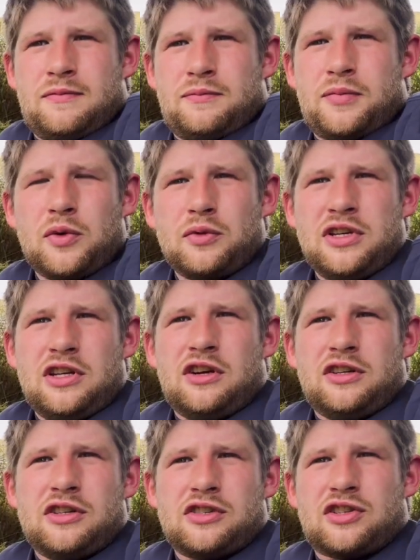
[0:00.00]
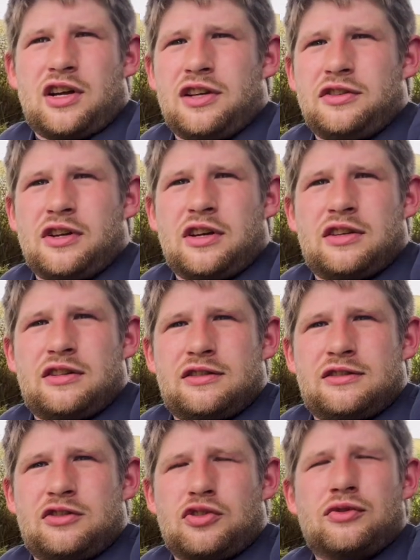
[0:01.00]
when you understand that
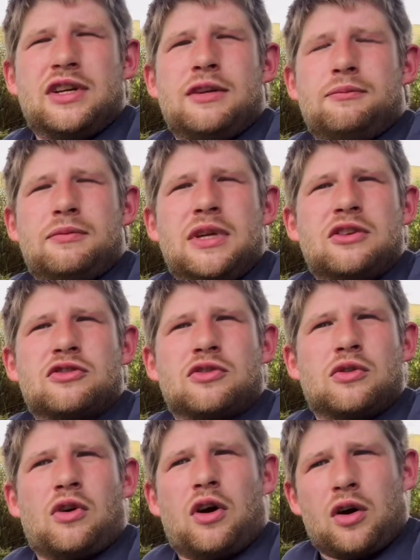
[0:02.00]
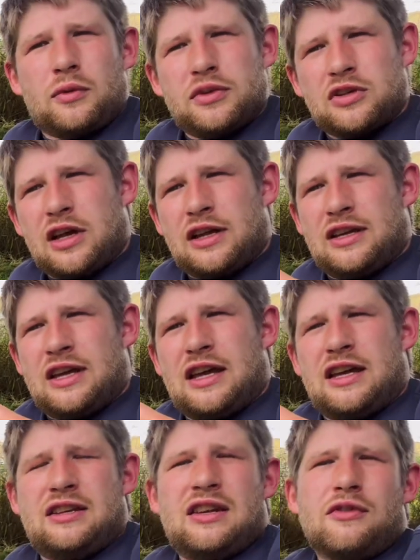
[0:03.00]
she really means no harm and
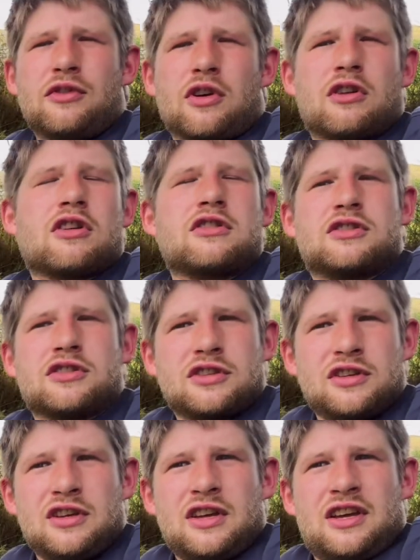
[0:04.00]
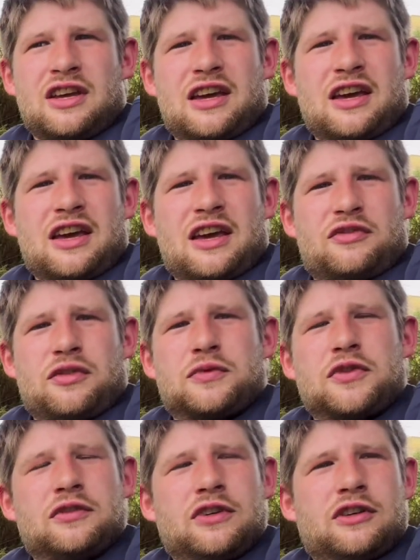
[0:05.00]
it never hurts, if I'm
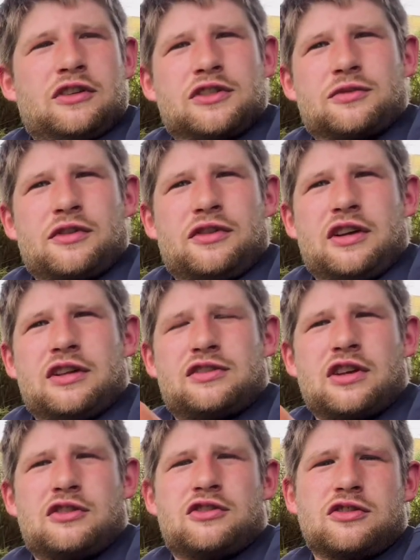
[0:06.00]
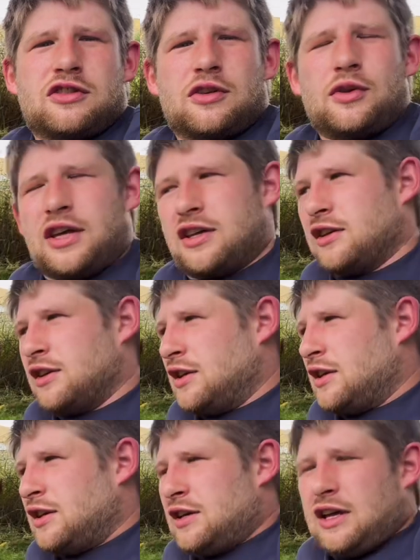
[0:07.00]
totally honest with you, it's just a quick
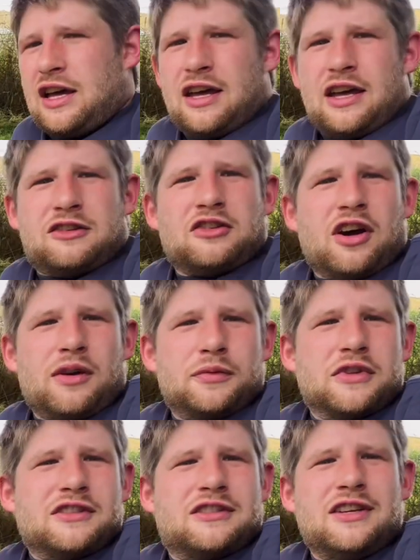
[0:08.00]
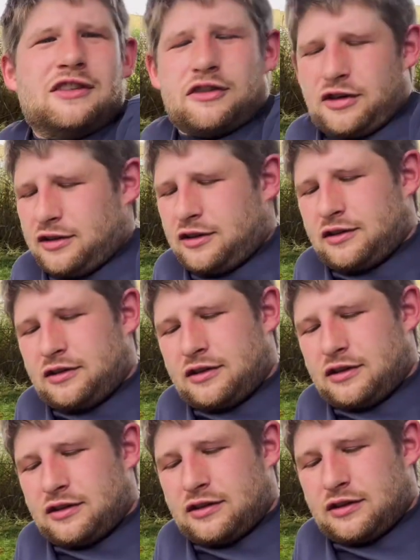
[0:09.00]
tap with the teeth and
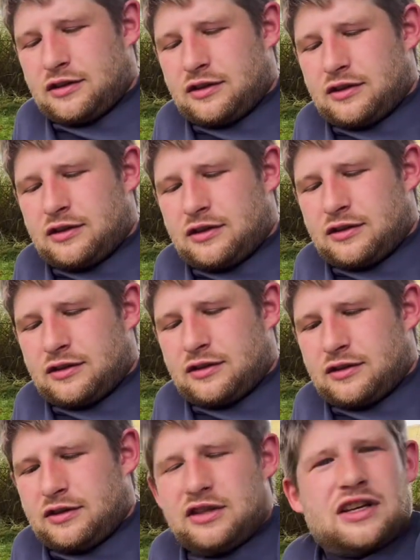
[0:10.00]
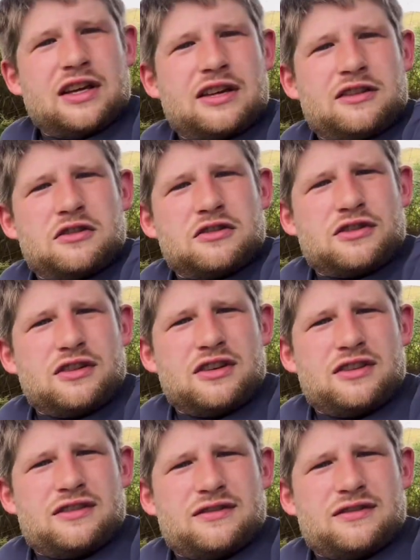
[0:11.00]
you get used to it.